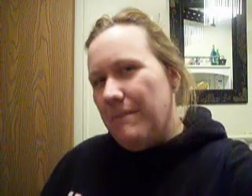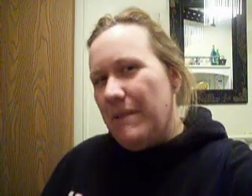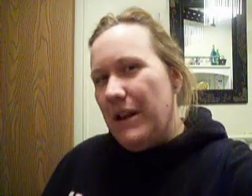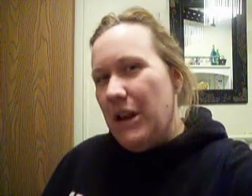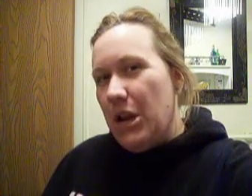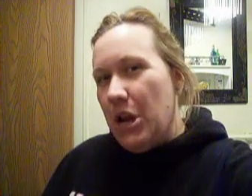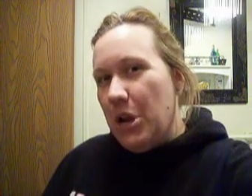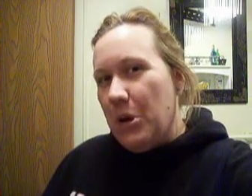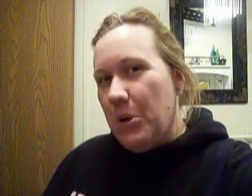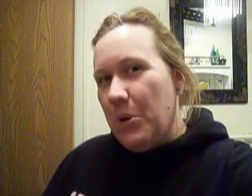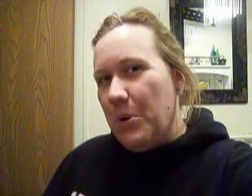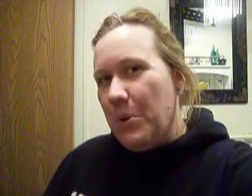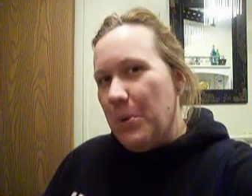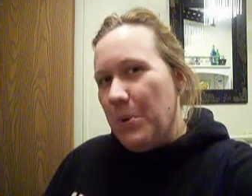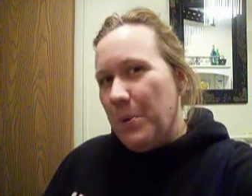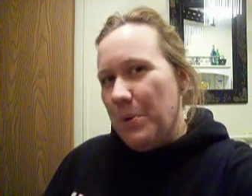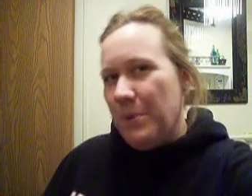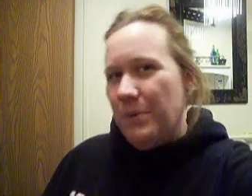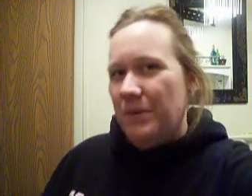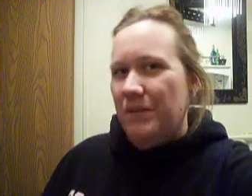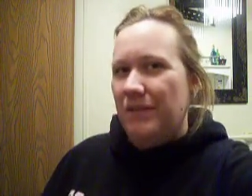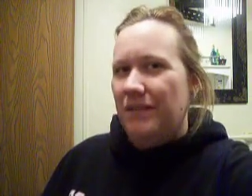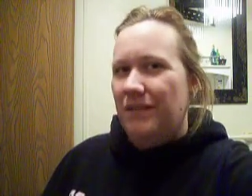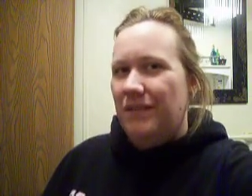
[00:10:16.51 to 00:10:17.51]
below.
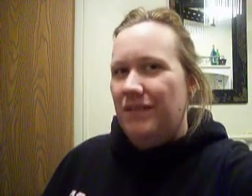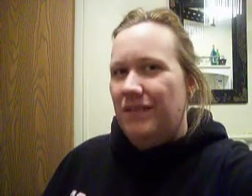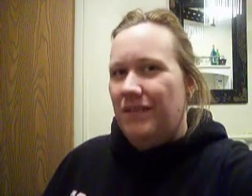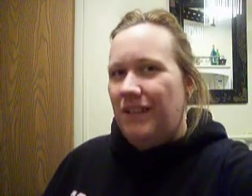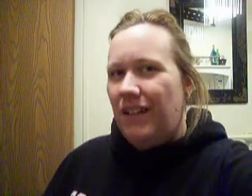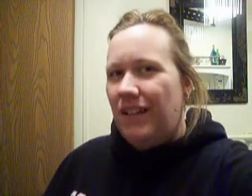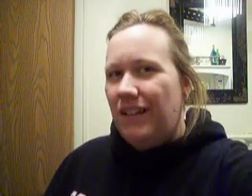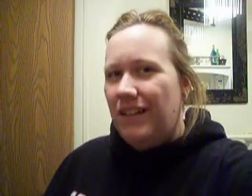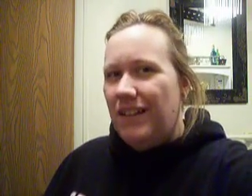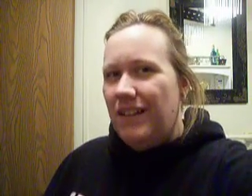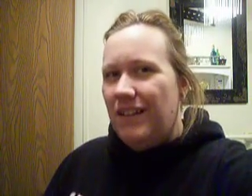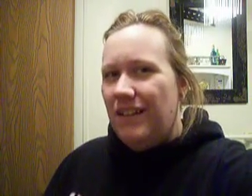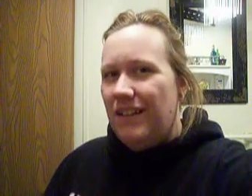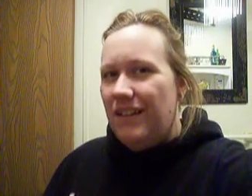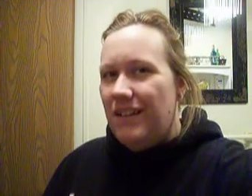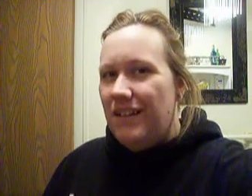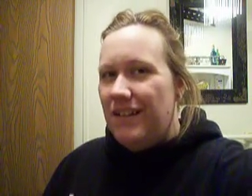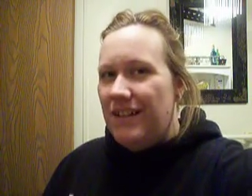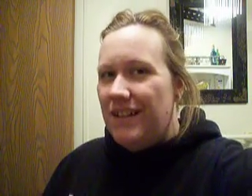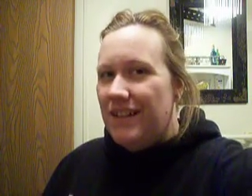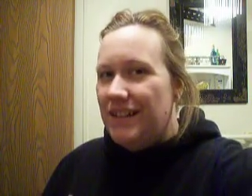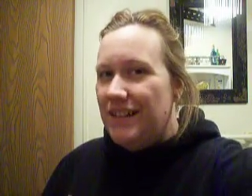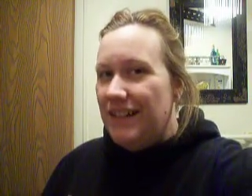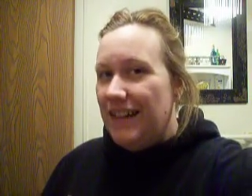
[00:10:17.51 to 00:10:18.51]
Talk to you
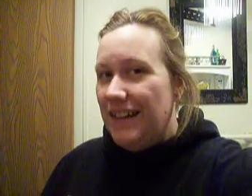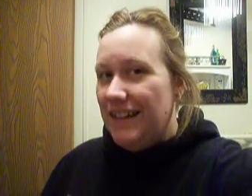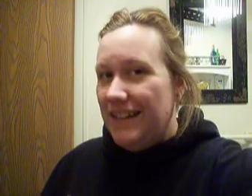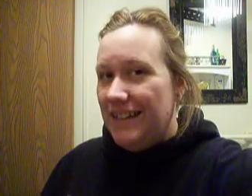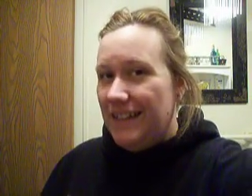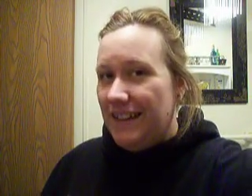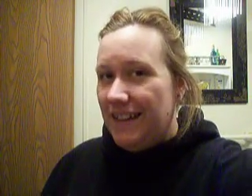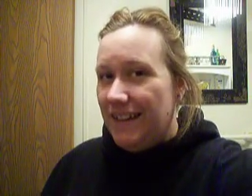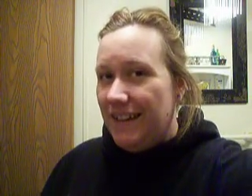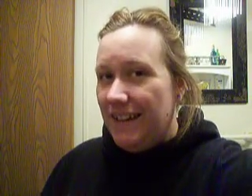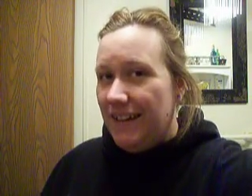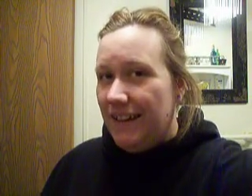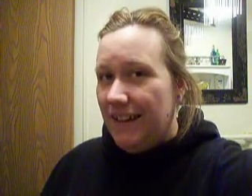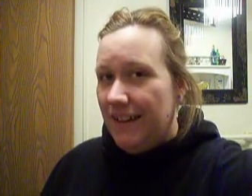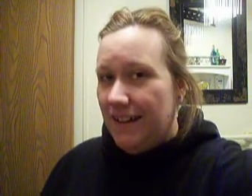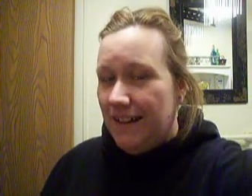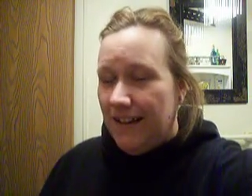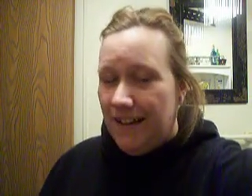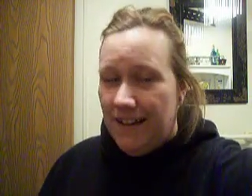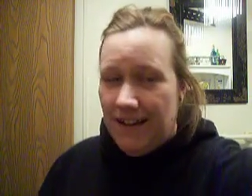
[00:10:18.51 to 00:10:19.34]
guys later.